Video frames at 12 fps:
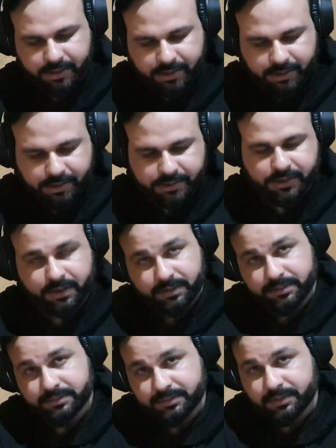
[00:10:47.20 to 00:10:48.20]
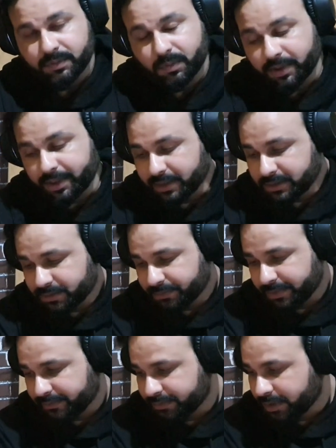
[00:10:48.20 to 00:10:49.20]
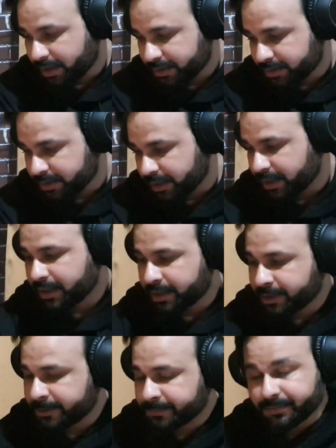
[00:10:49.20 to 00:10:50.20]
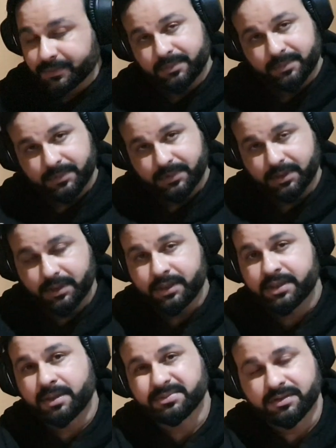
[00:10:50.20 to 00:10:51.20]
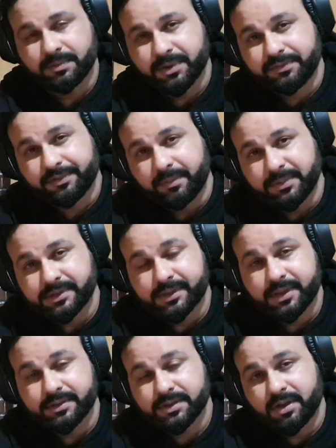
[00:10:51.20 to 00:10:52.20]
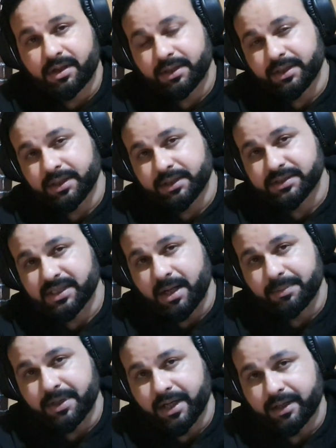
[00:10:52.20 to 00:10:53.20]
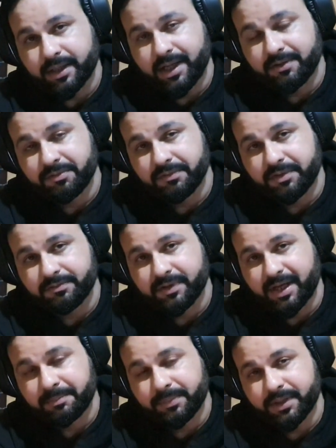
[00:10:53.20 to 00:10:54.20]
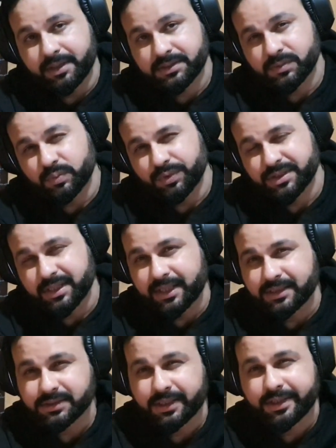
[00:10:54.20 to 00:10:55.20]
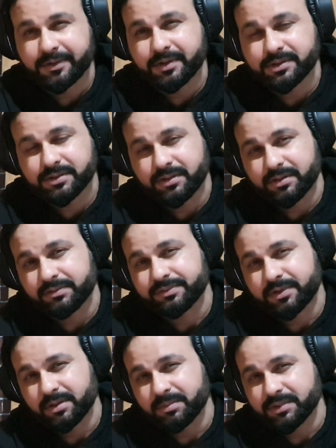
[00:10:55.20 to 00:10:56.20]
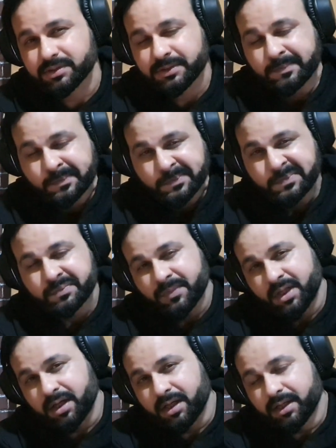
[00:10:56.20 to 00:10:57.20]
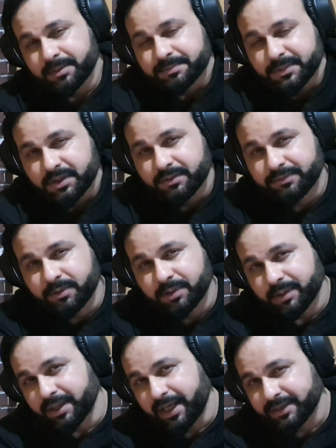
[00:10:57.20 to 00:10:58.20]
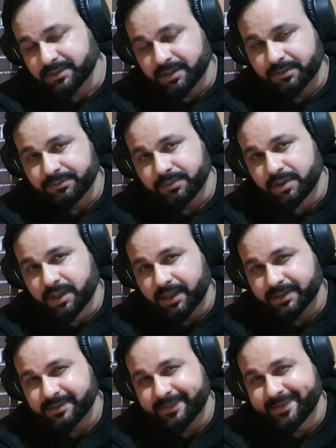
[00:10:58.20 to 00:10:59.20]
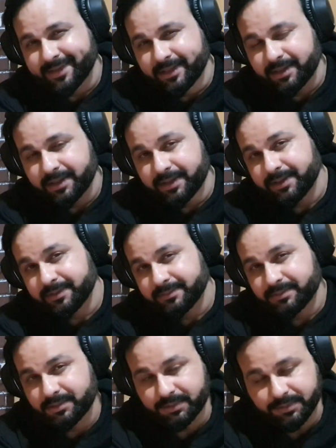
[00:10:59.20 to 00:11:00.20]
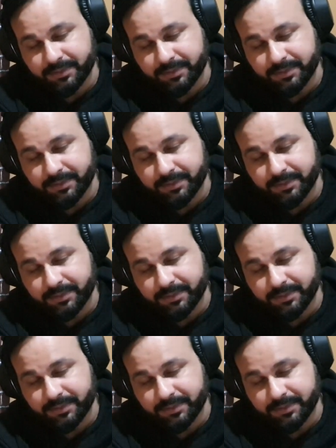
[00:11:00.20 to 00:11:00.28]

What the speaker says: So what else we have got? In terms of the performance, it has got Snapdragon 855 Plus, which has an Antutu score of almost 4 lakhs, around 4 lakhs, 390 to